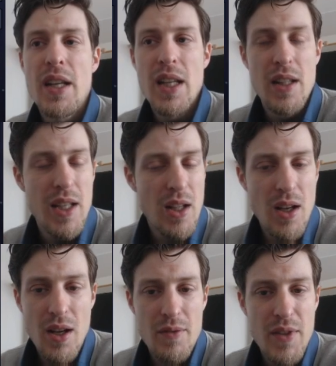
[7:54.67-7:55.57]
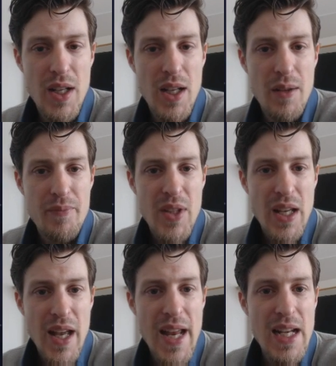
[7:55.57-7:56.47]
killing a lot of
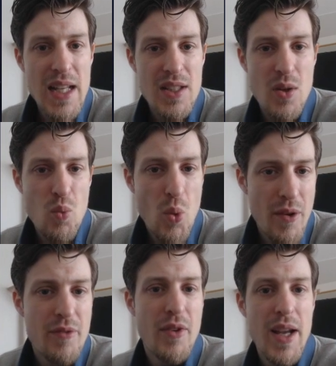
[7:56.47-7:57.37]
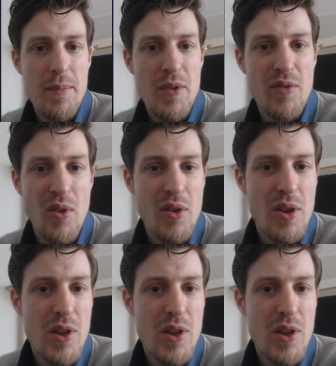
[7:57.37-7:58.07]
aliens in Warframe for